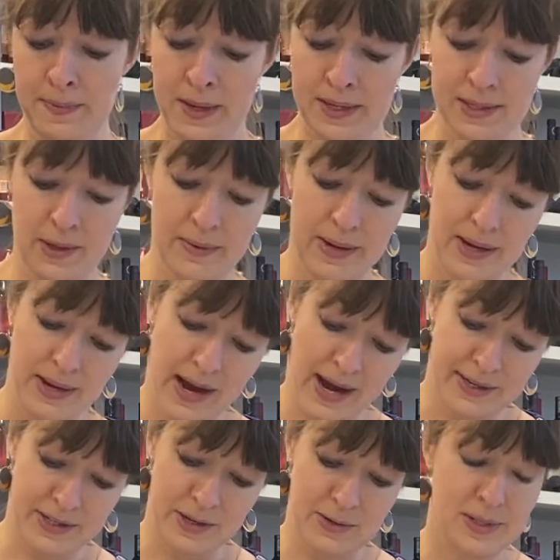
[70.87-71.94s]
So we
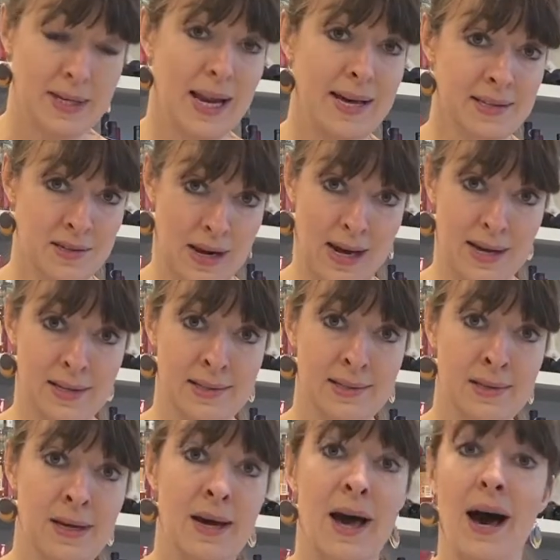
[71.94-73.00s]
had used less
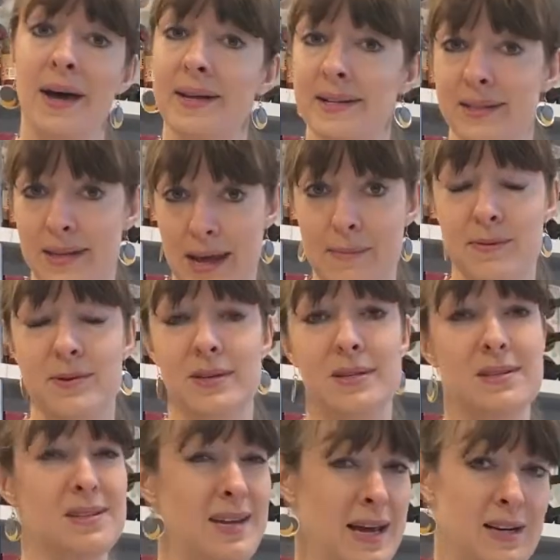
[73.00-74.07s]
glass, and it's enabled us
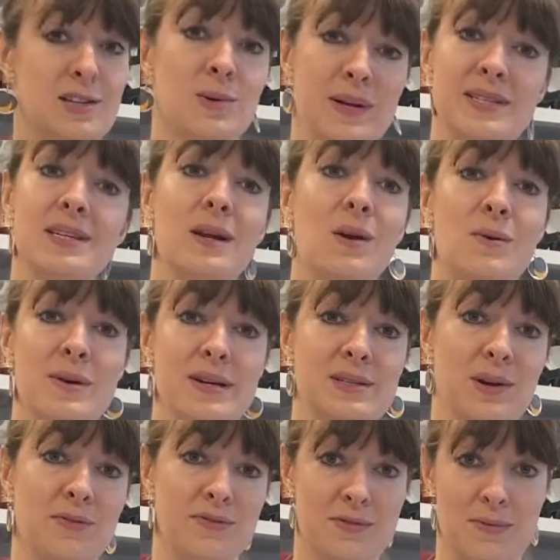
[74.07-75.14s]
to take 20 lorries
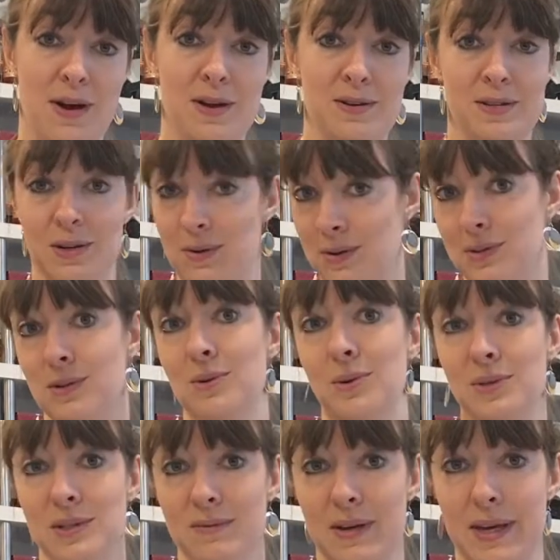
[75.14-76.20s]
off the road across the
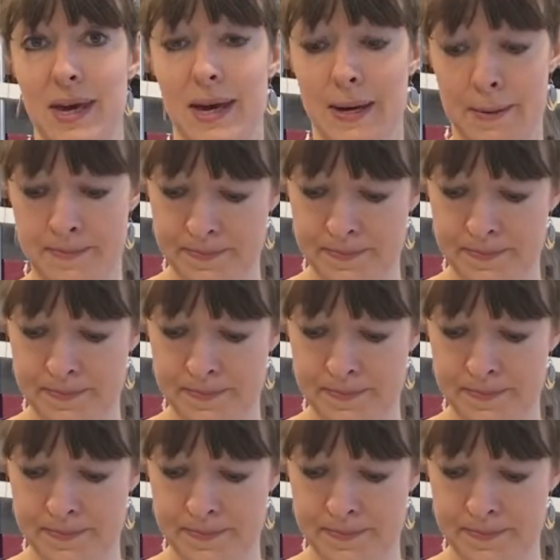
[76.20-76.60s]
course of a year.